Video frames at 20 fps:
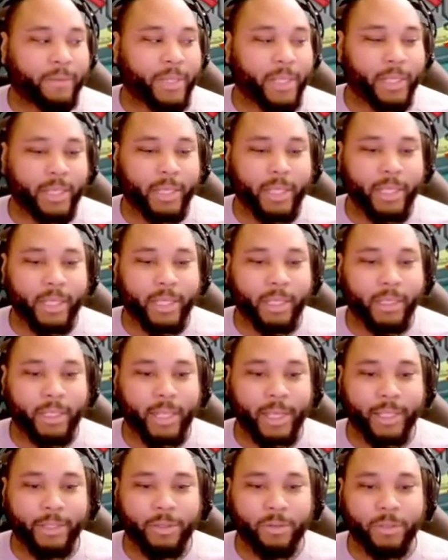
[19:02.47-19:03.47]
than it did
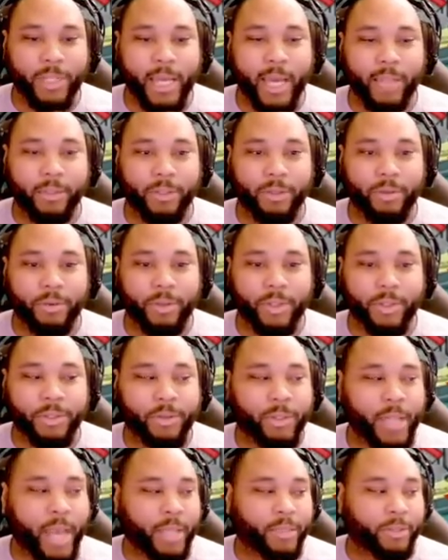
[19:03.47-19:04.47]
in 2003. The
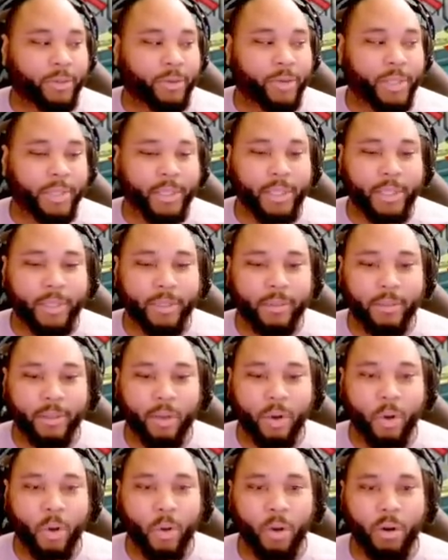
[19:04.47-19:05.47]
2003 season,
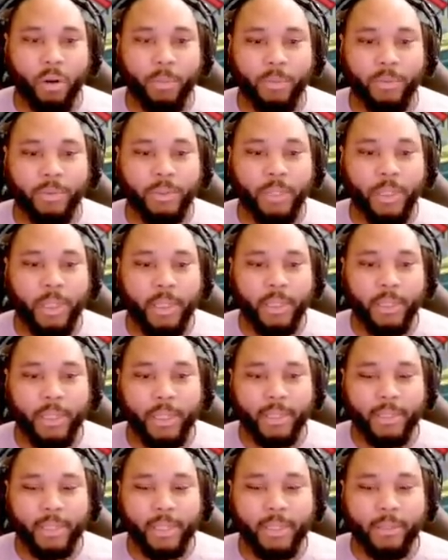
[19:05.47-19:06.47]
horrible.
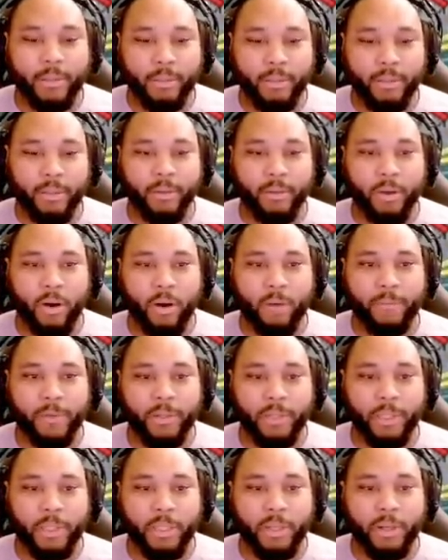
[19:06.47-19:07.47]
This season, car feels
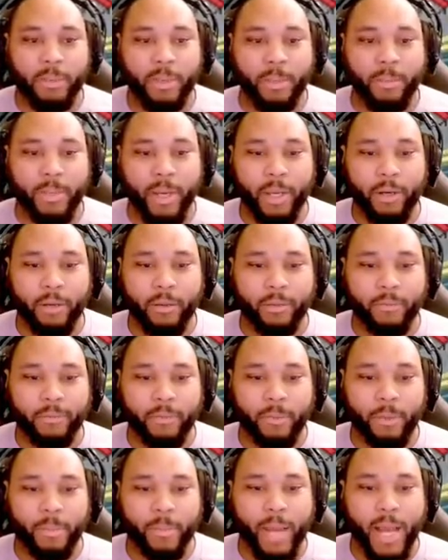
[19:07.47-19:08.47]
a little bit better
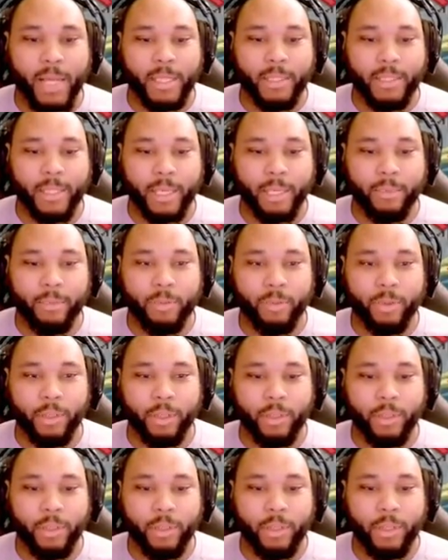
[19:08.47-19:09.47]
from a body standpoint.
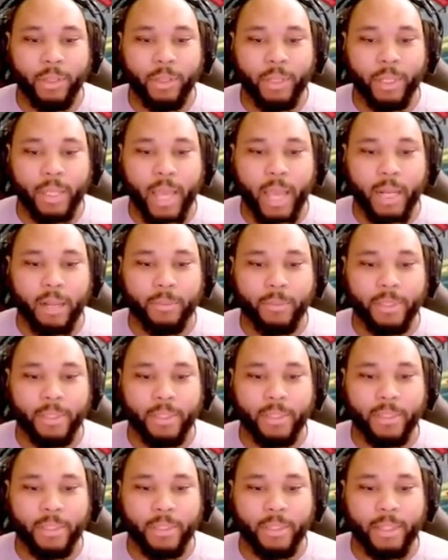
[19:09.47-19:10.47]
Got up to,
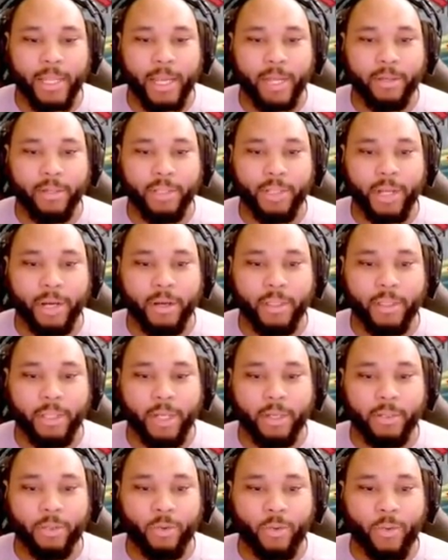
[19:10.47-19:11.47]
into Dale Jarrett
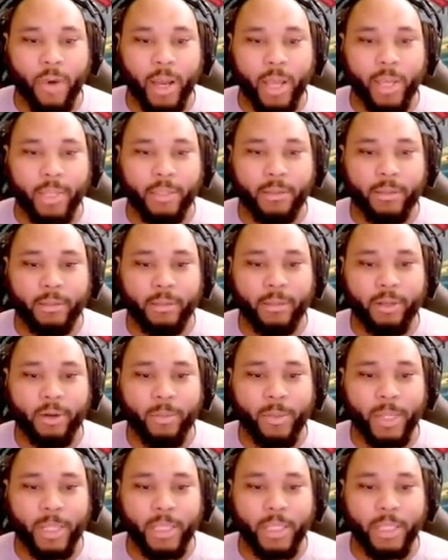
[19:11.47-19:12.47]
there twice. No
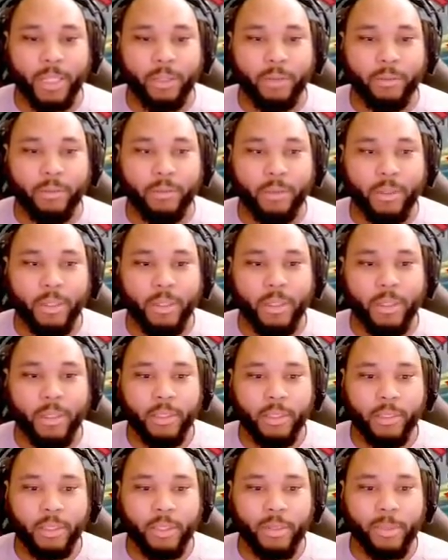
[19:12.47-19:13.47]
big deal.
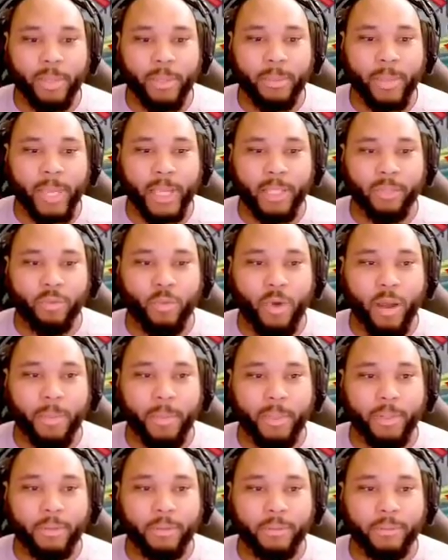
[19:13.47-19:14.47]
It's a little bit of paint swapping.